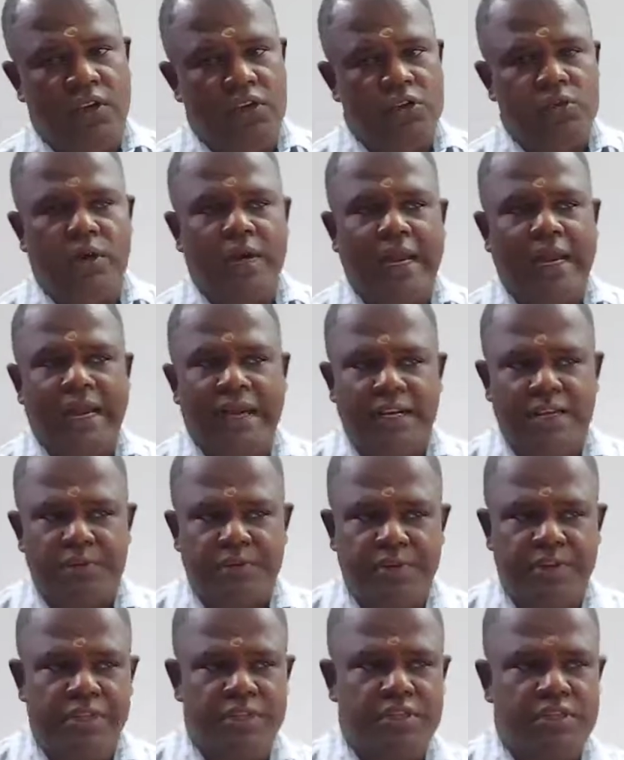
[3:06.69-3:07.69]
So ionic
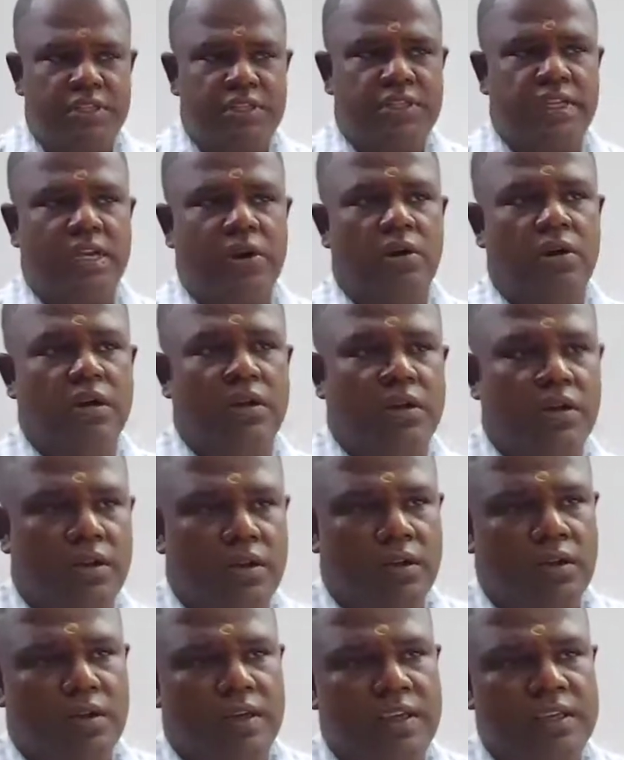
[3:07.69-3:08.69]
species
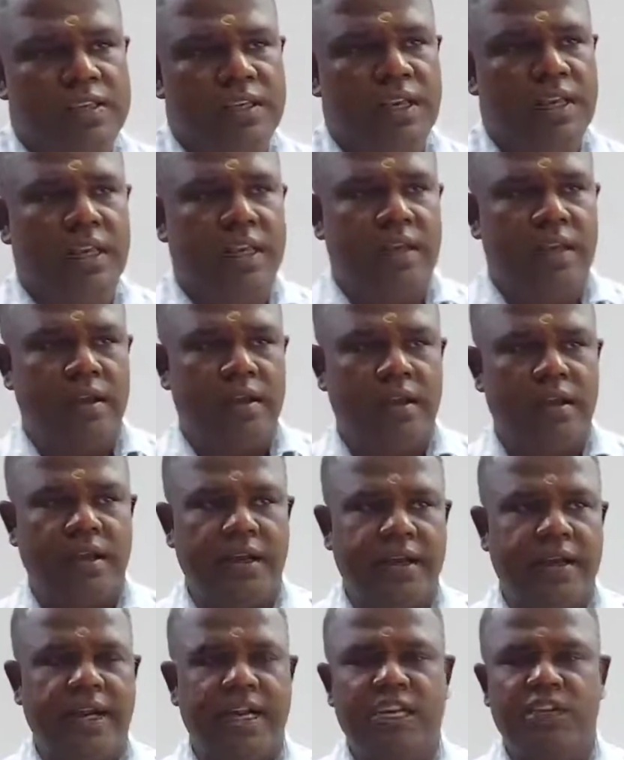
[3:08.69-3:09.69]
cannot easily
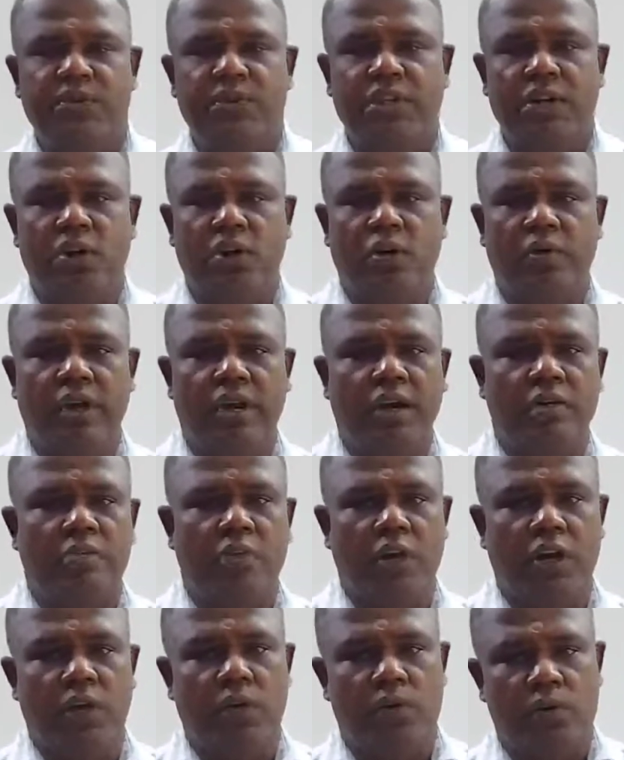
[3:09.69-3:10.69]
react with a covalent
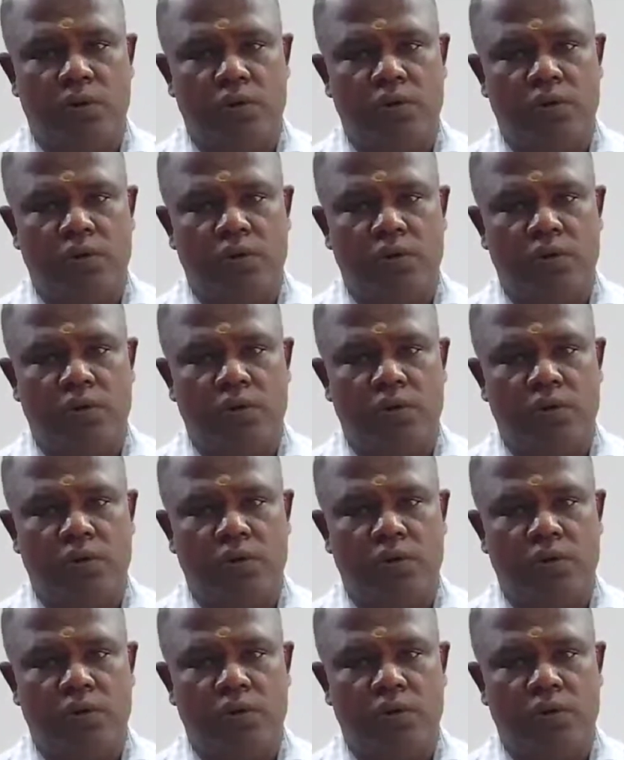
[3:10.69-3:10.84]
molecule.